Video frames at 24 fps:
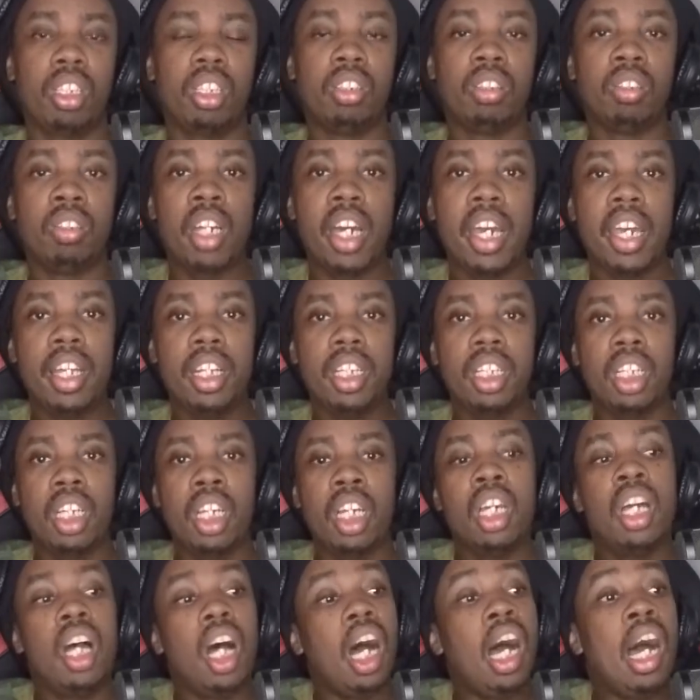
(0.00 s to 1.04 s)
Right?
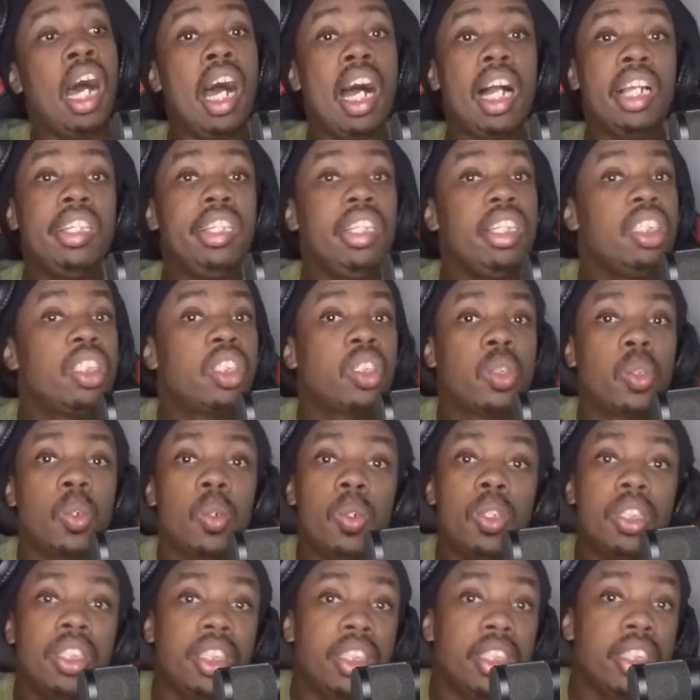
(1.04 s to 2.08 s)
All these
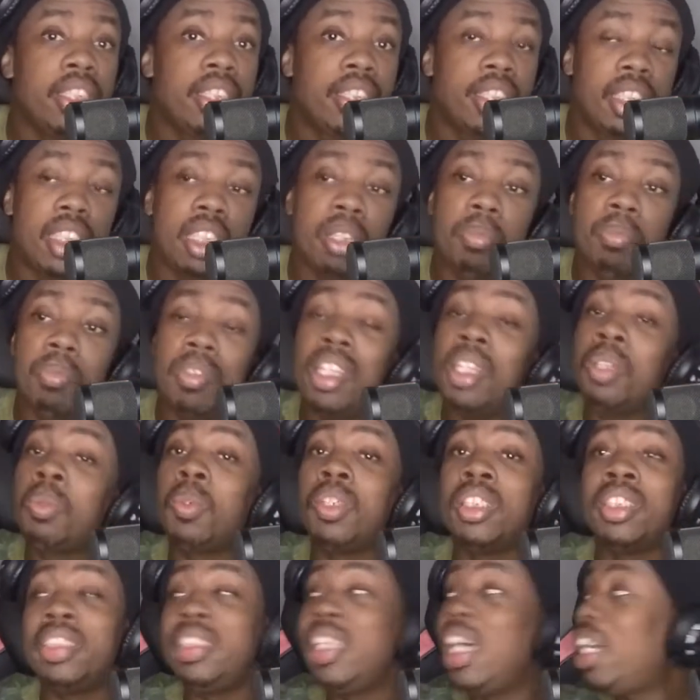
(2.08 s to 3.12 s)
school systems, it
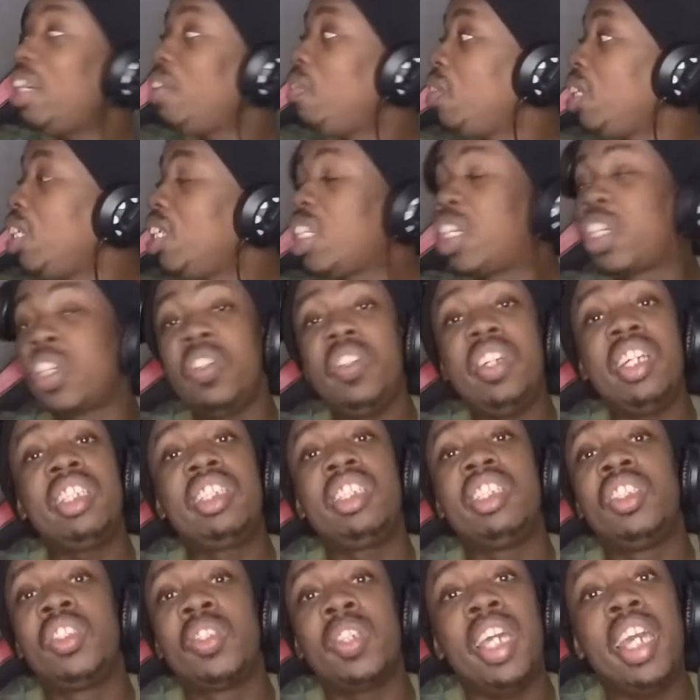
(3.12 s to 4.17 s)
was not really
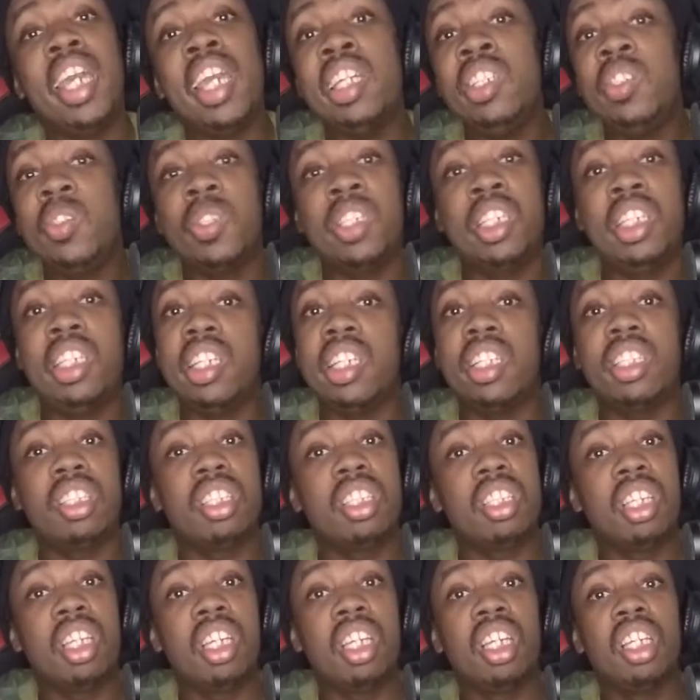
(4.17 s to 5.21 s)
created to educate